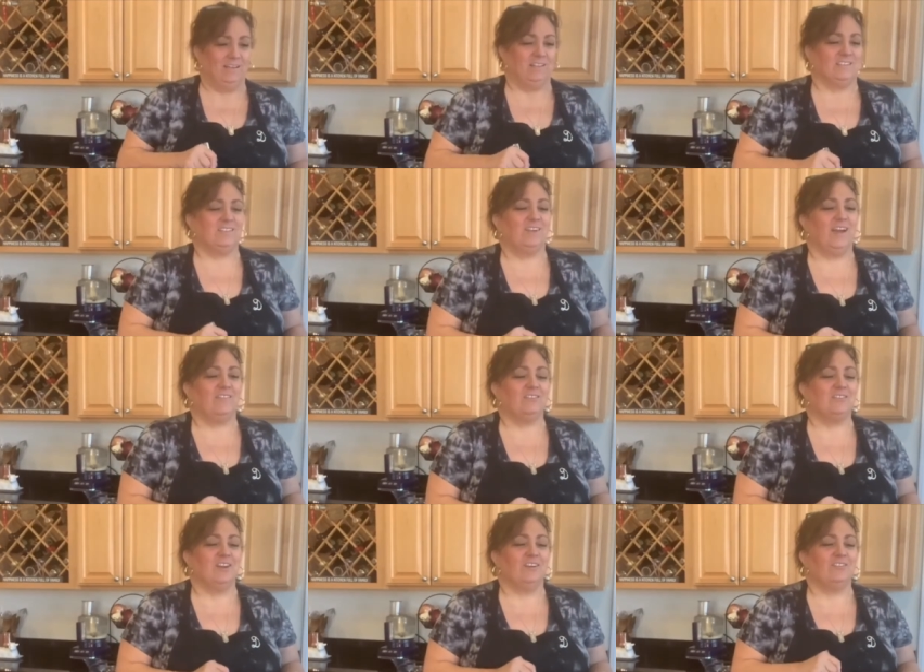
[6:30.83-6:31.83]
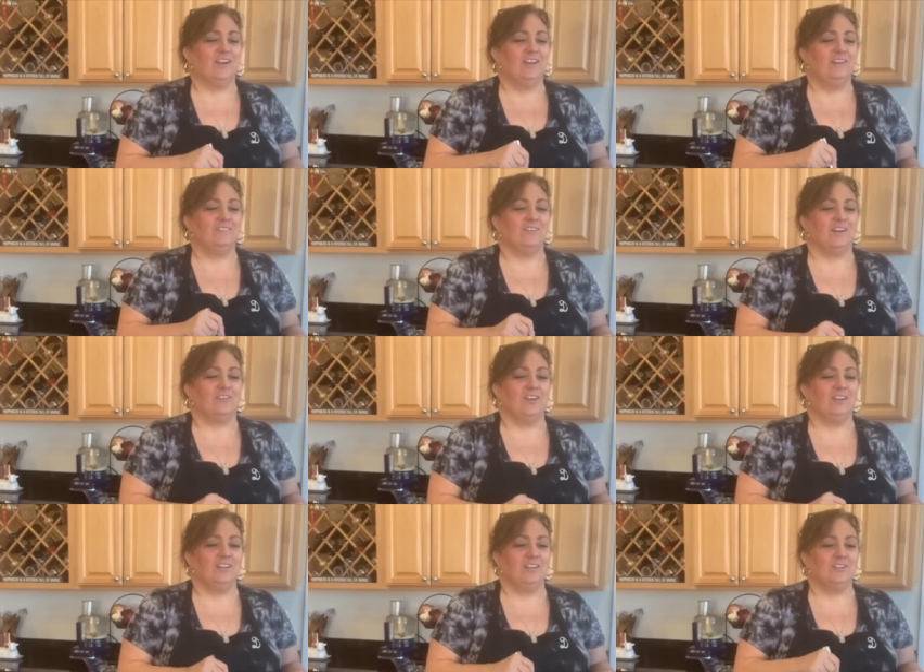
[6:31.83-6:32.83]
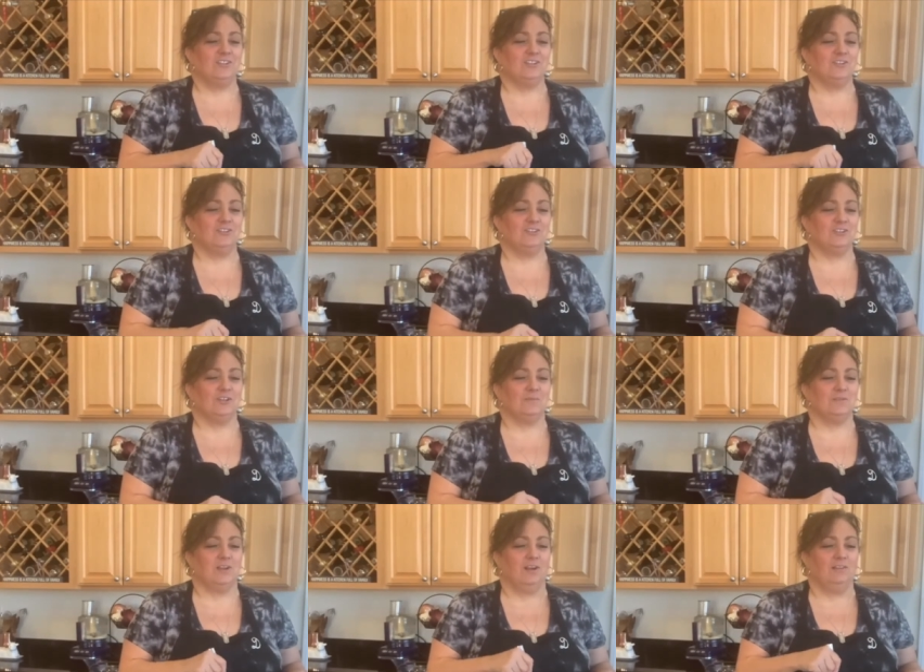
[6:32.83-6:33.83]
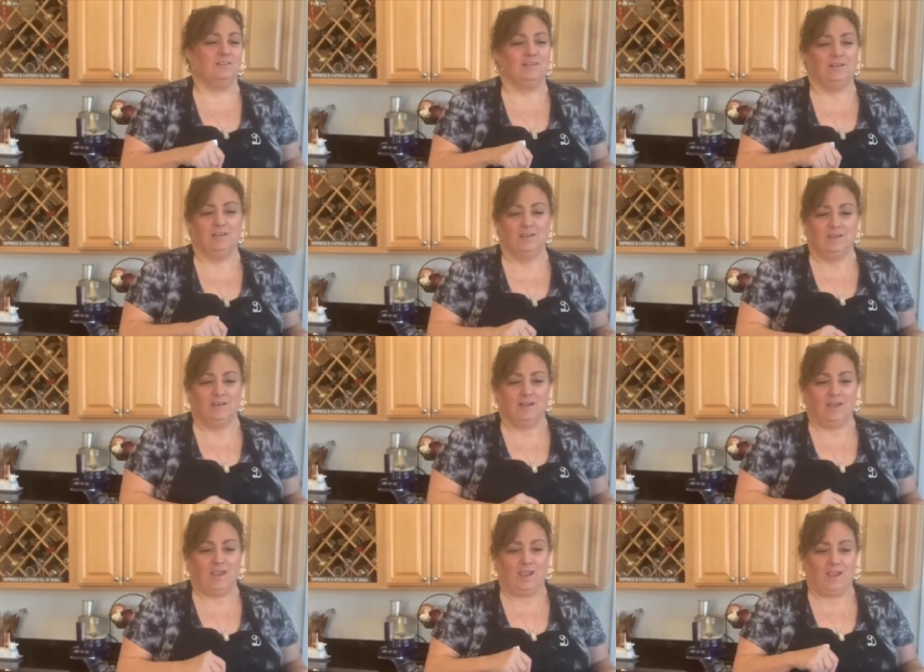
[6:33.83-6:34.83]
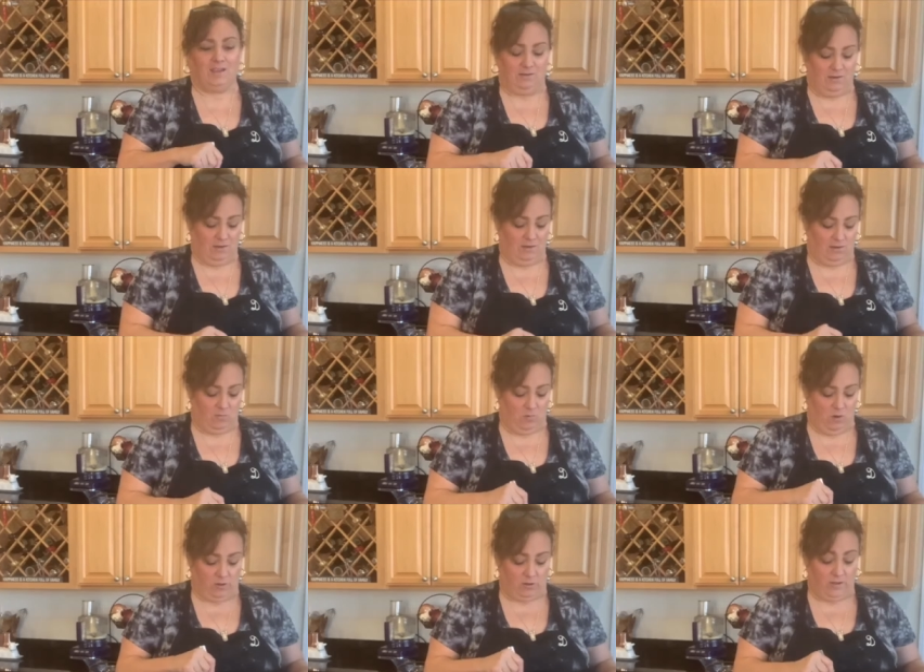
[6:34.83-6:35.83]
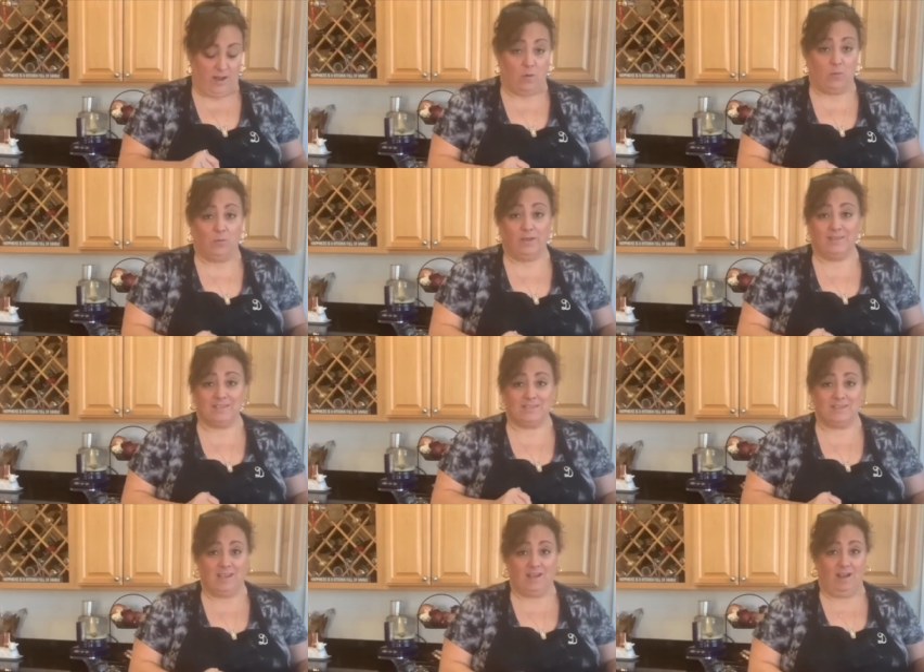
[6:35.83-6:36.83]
So I have this all right. You got granulated sugar, syrup, salt, and our water. Now we want this to get